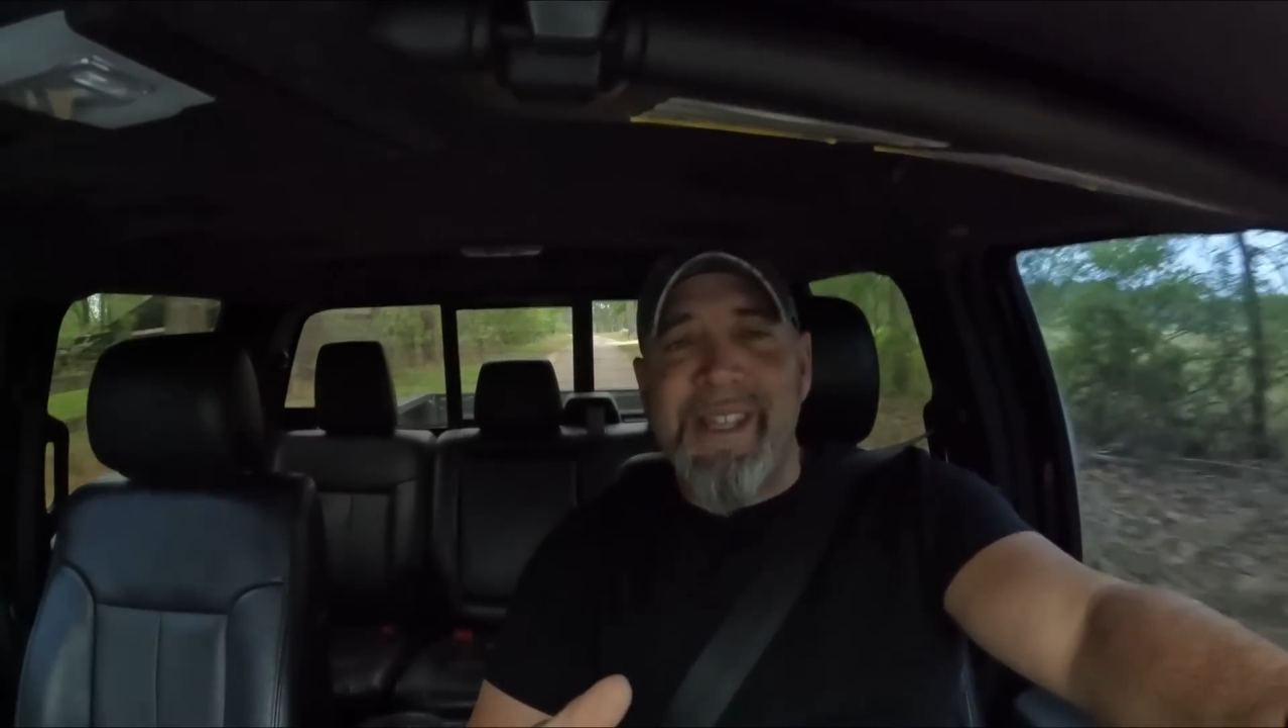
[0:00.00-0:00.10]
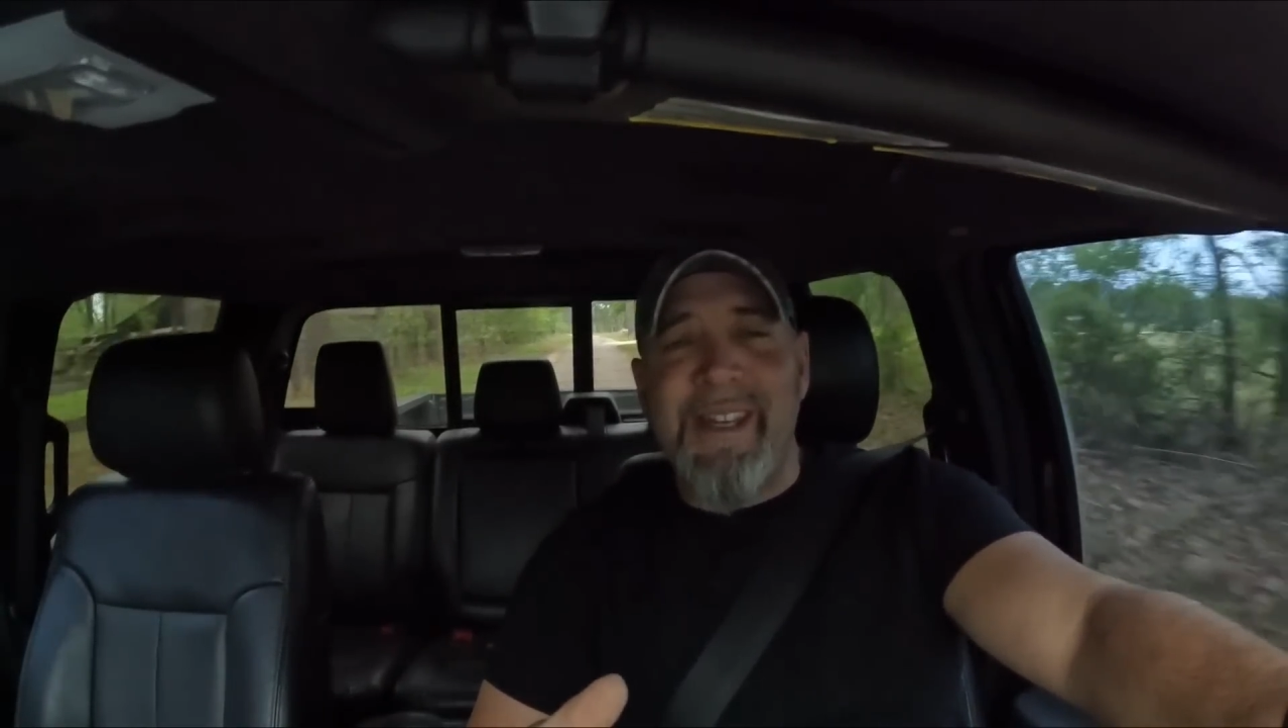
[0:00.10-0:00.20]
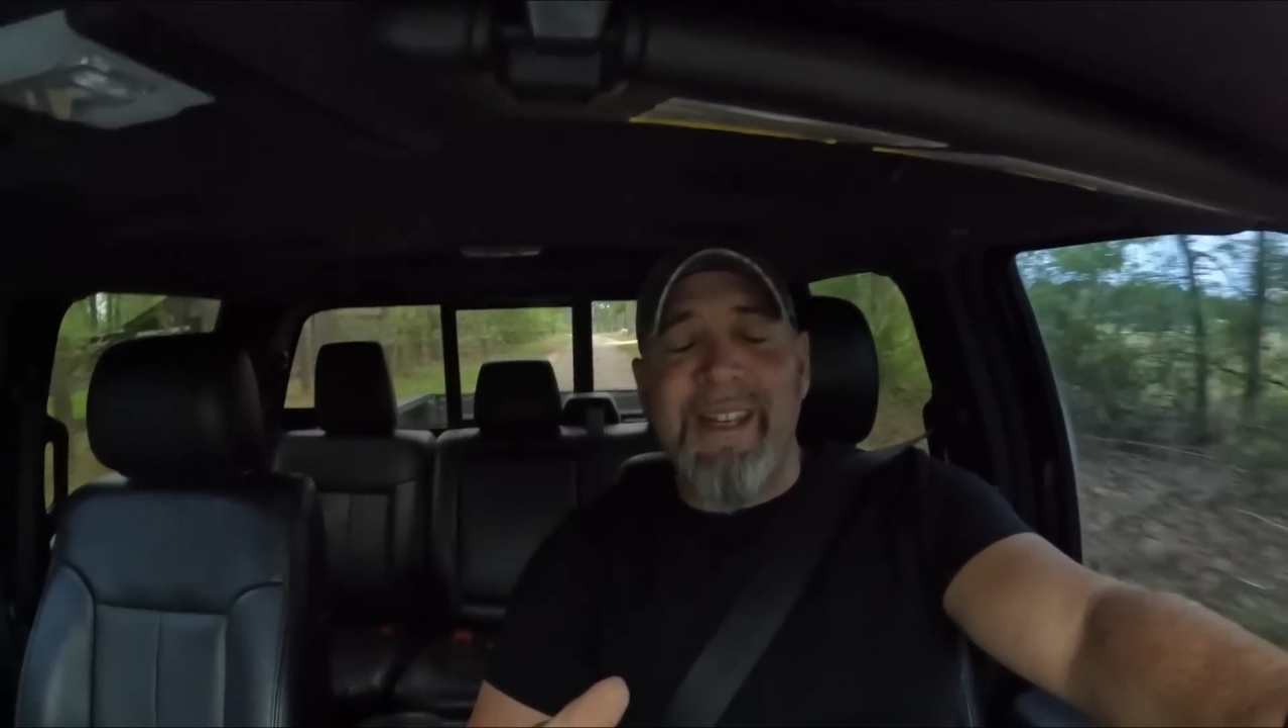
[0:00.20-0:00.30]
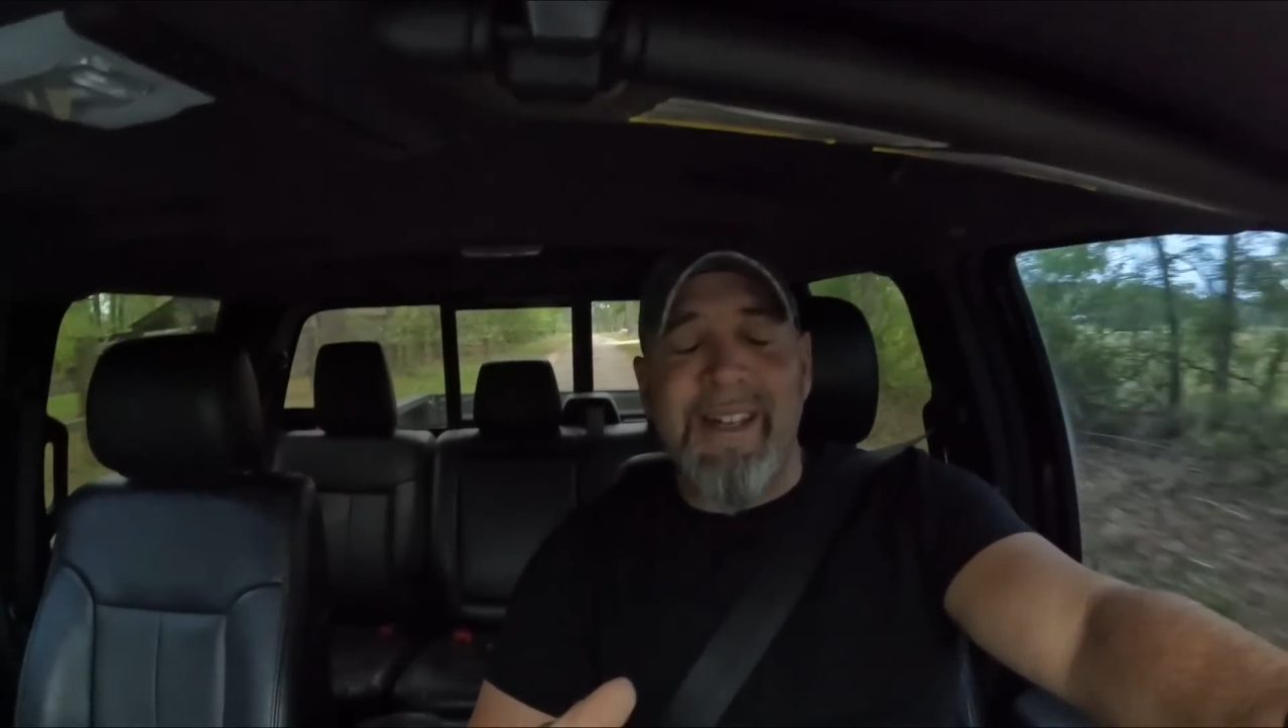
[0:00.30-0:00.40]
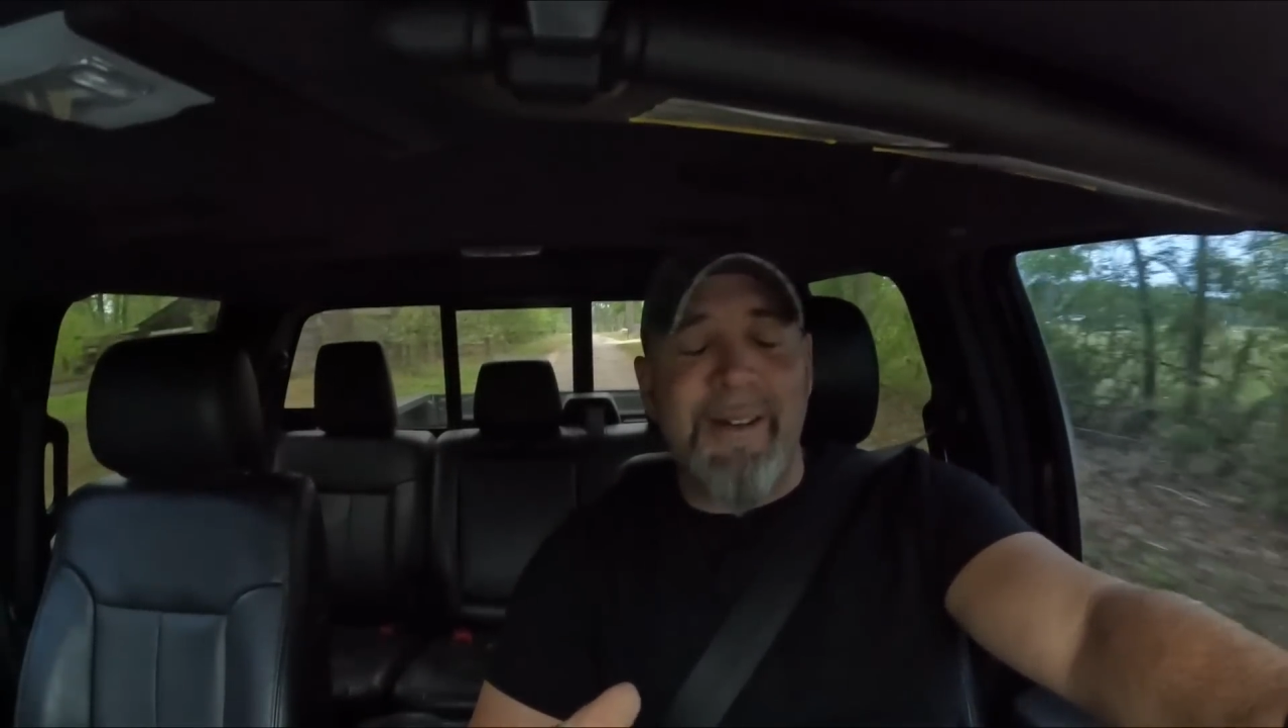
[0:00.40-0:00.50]

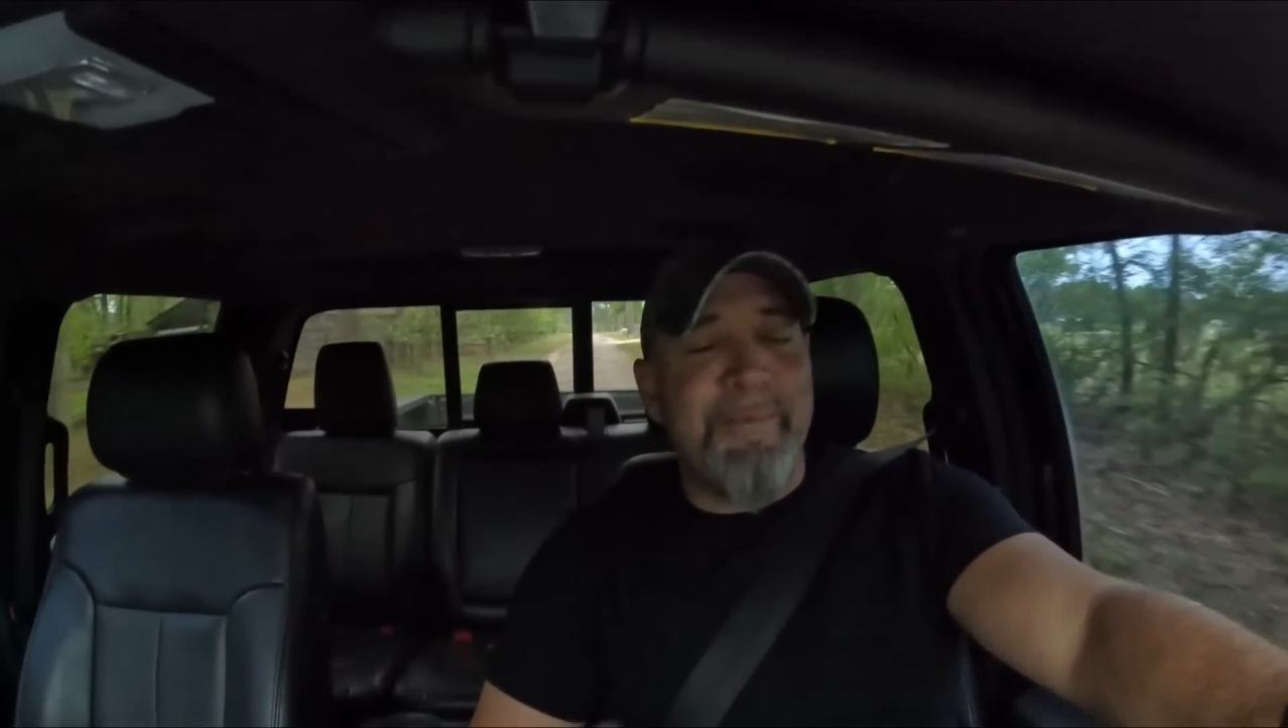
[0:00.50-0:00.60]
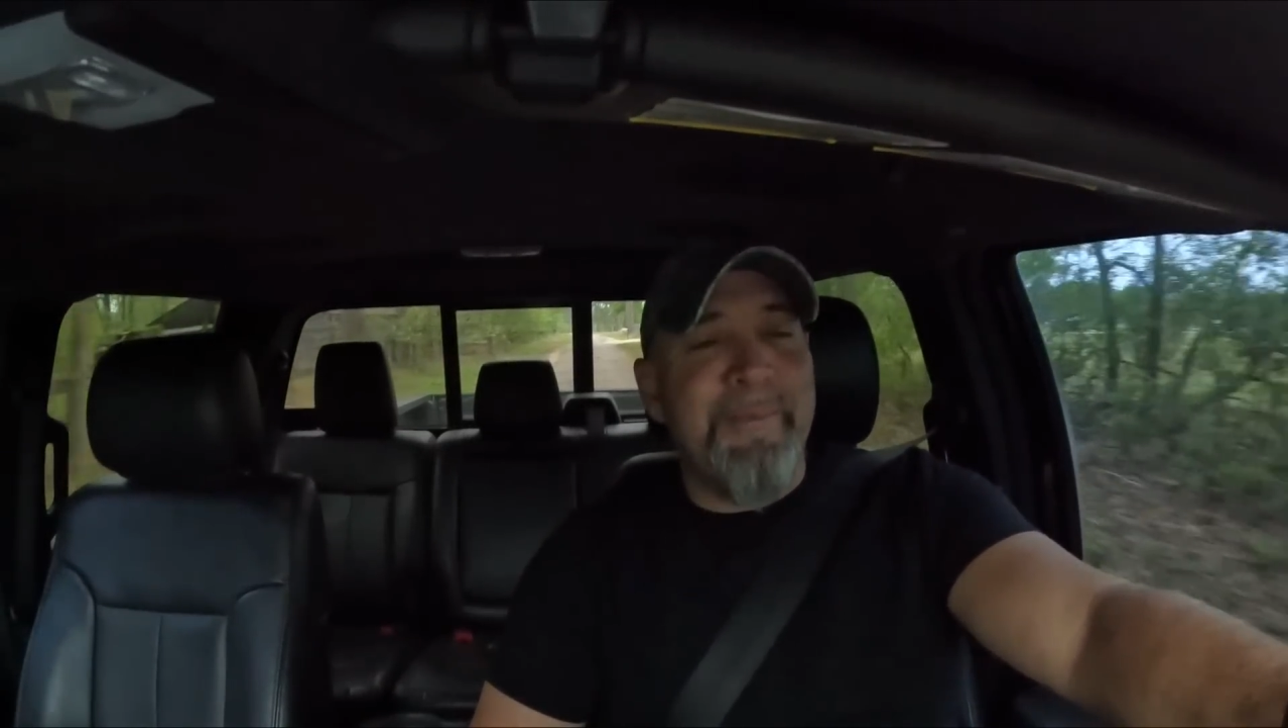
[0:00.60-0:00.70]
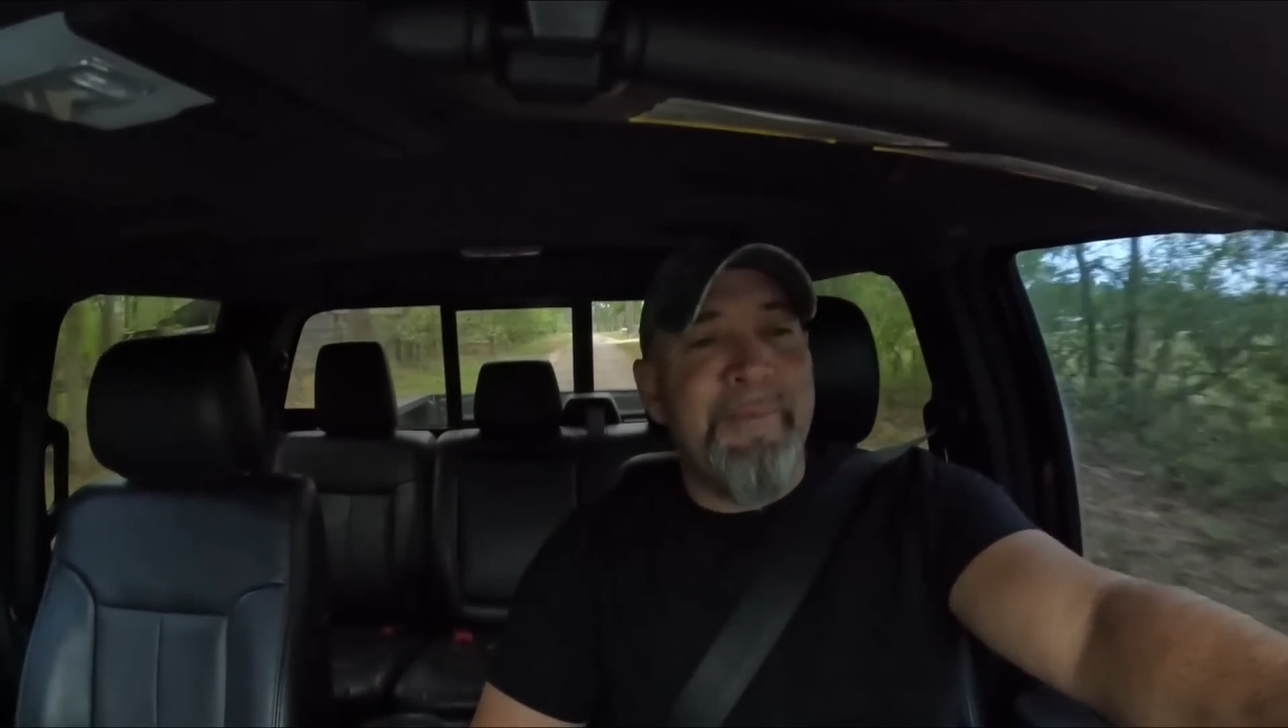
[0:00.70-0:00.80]
thing up.